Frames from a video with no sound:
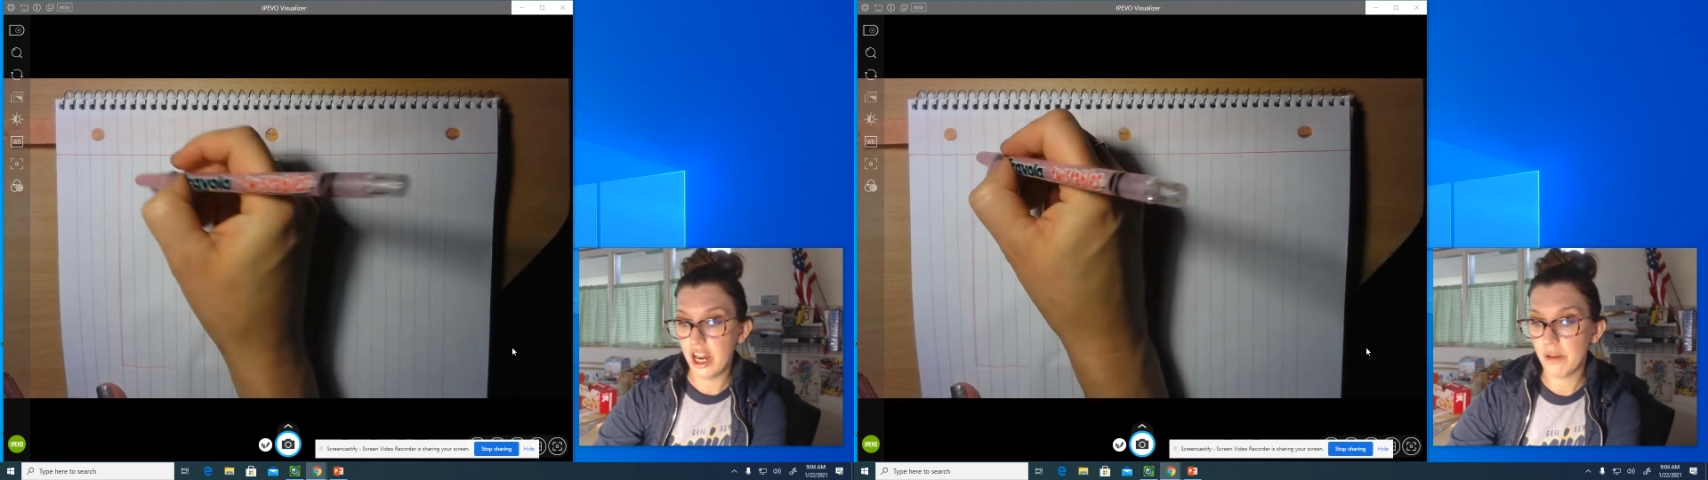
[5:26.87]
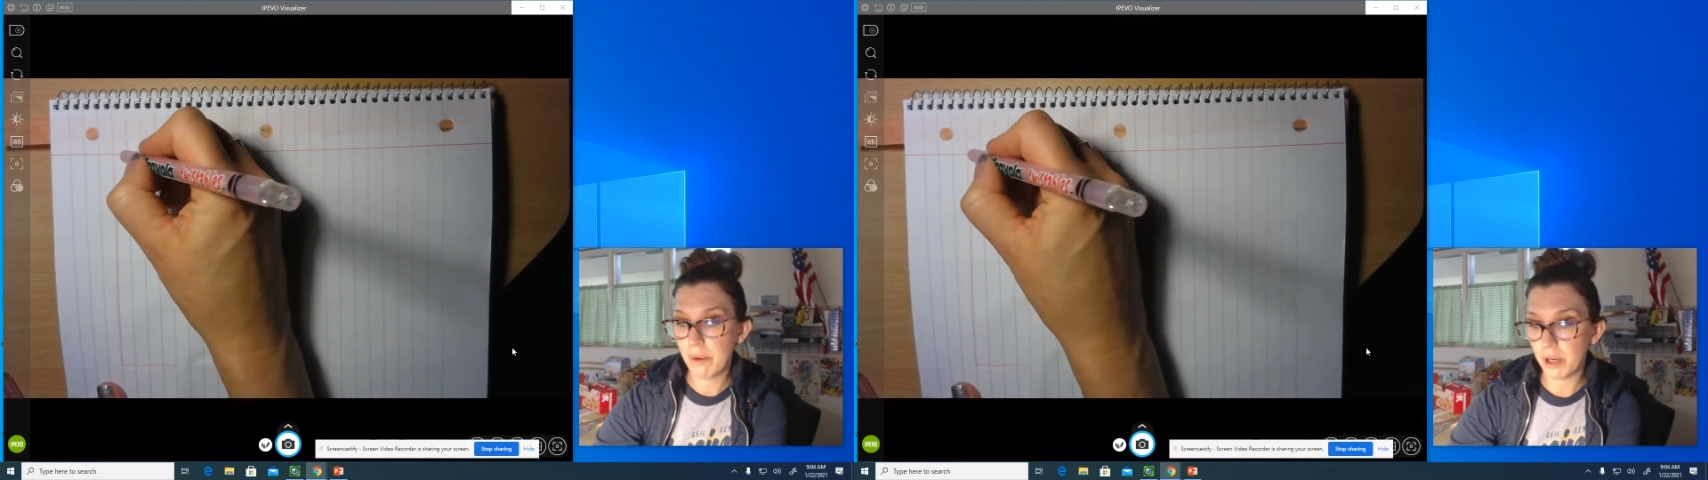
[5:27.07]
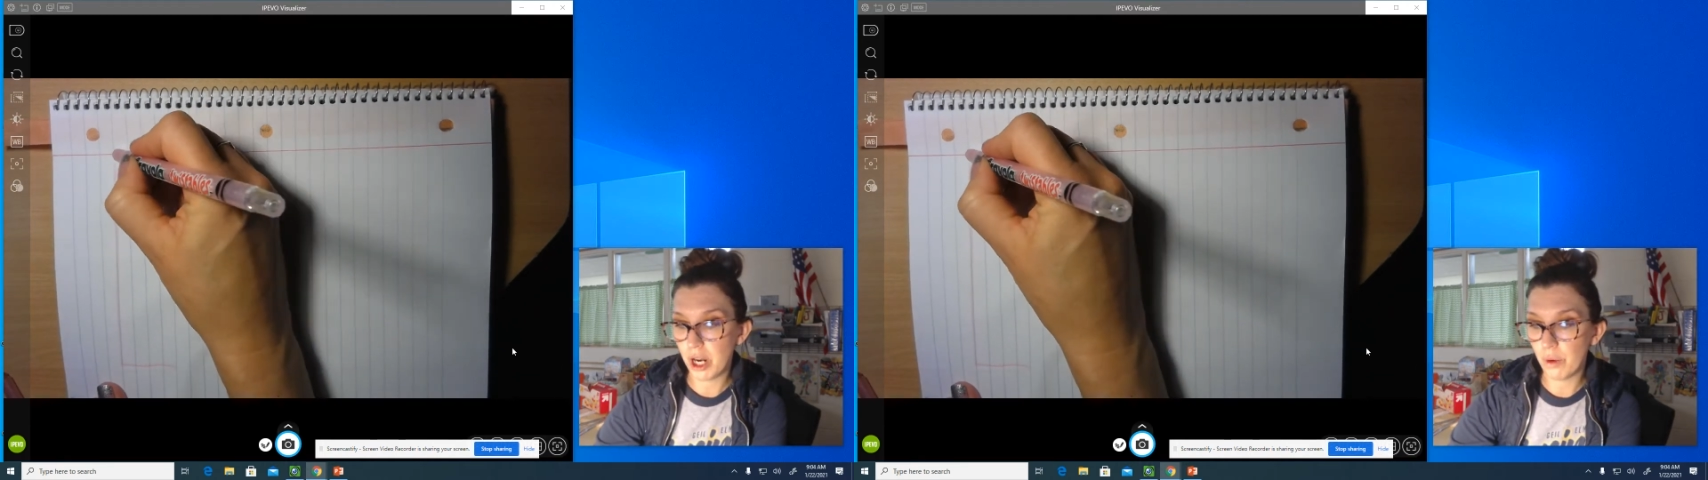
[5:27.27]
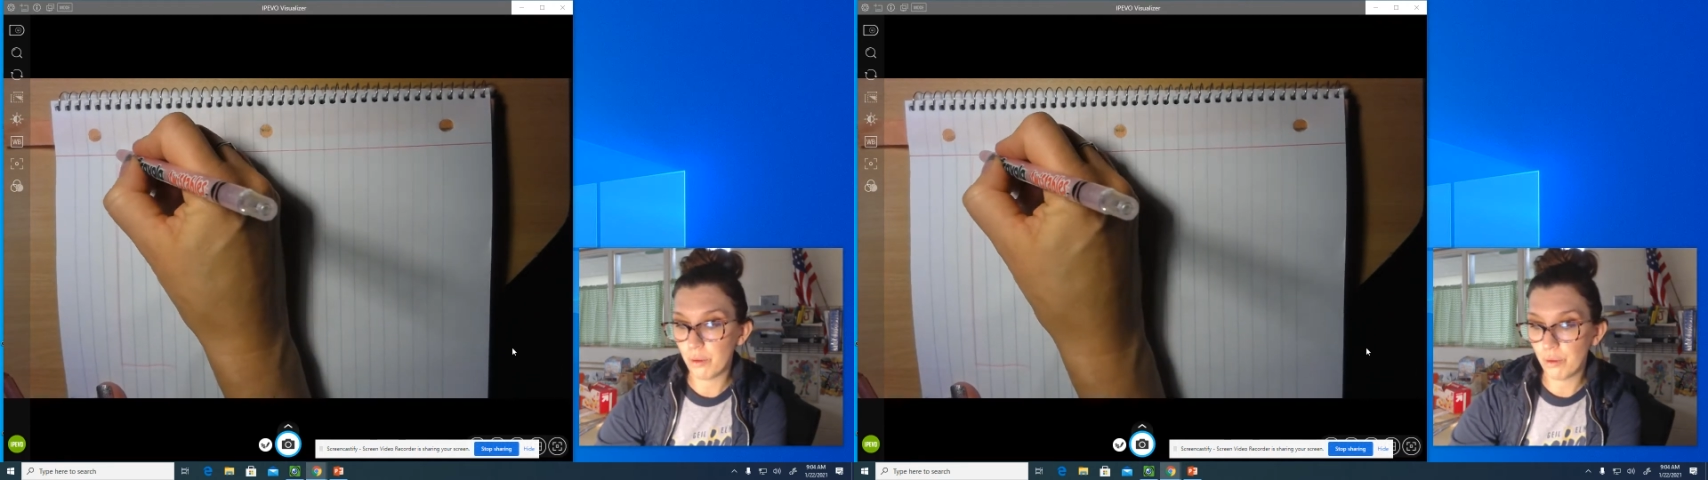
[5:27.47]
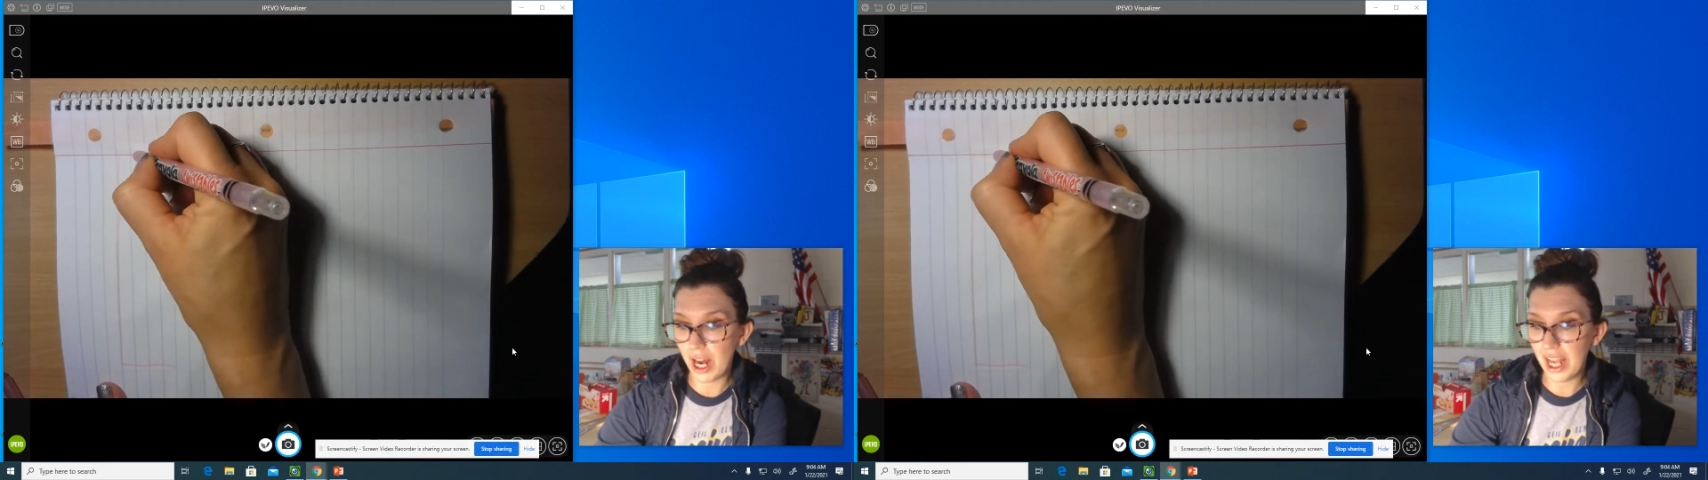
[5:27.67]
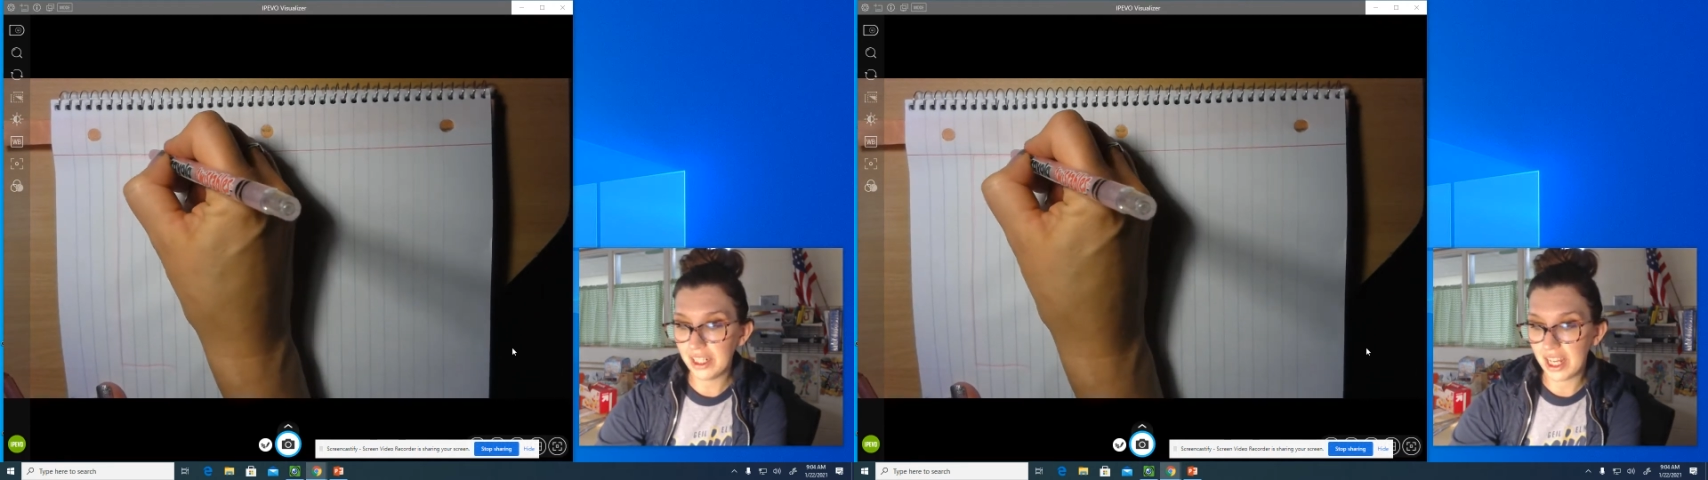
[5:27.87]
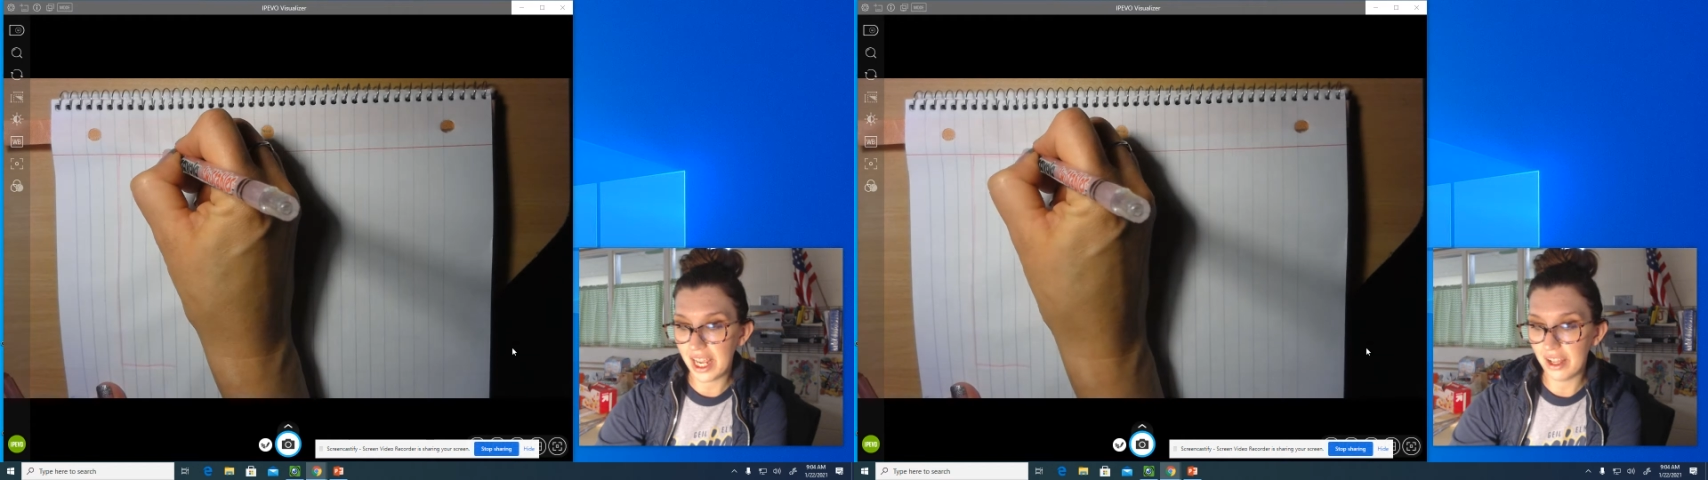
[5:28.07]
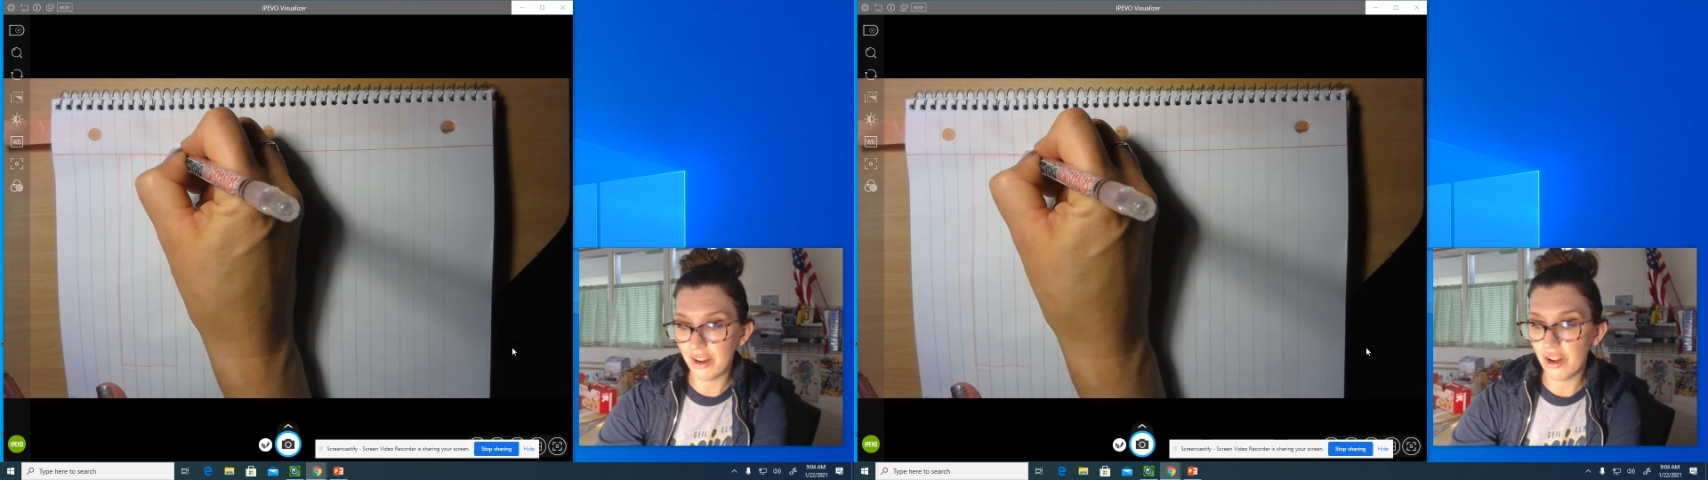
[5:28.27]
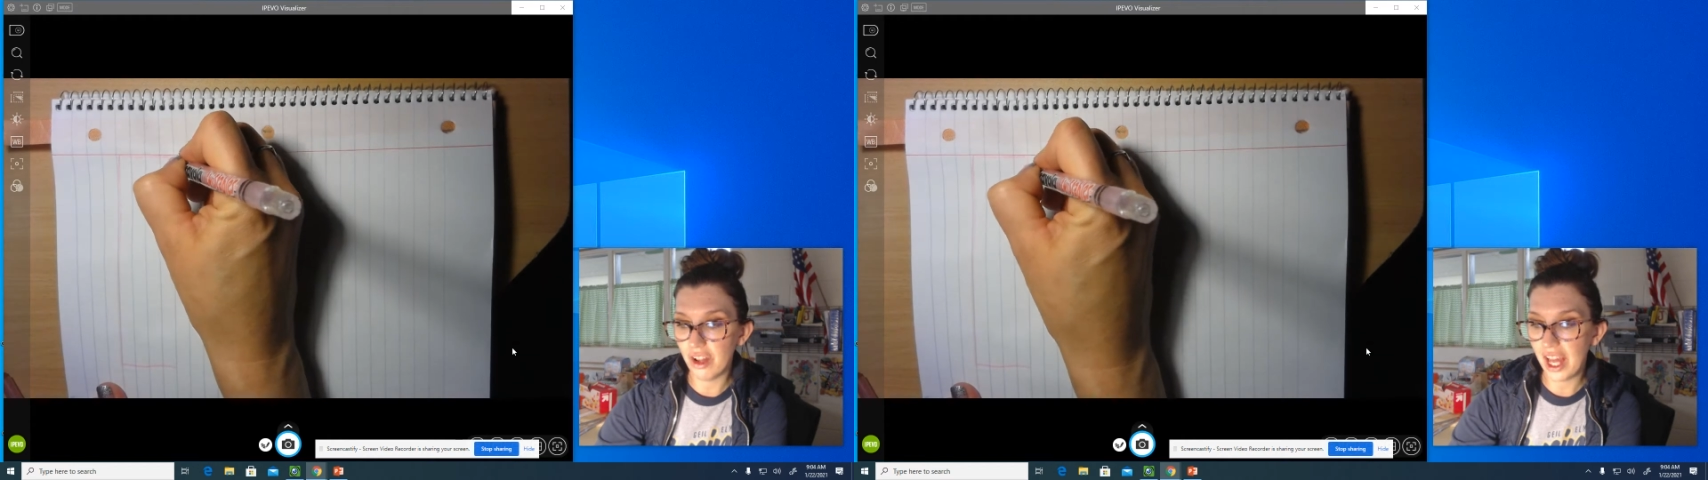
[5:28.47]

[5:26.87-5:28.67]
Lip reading: Remember, a rectangle